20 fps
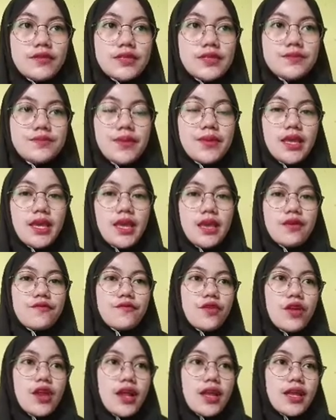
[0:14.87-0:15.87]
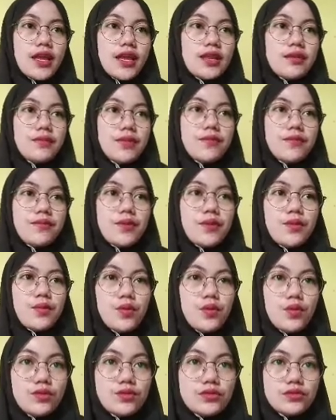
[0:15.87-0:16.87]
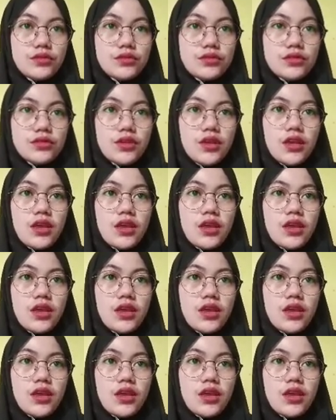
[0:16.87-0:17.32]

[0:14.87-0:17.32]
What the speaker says: speaking for academic purpose,